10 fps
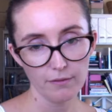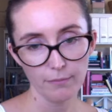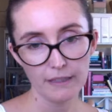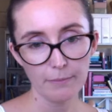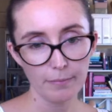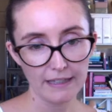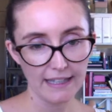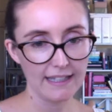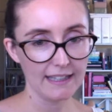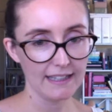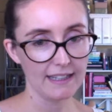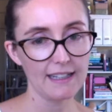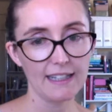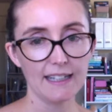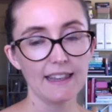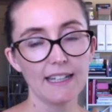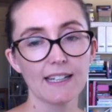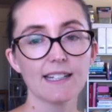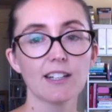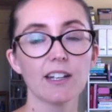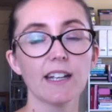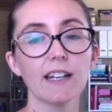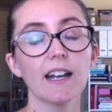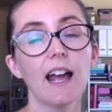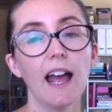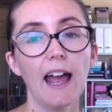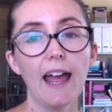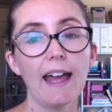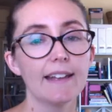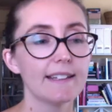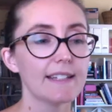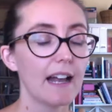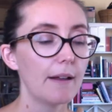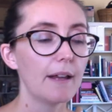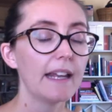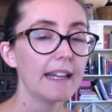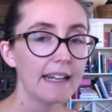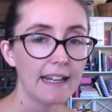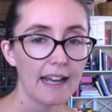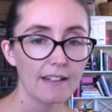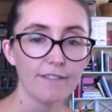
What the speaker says: manipulating the clicky things on it and eating out of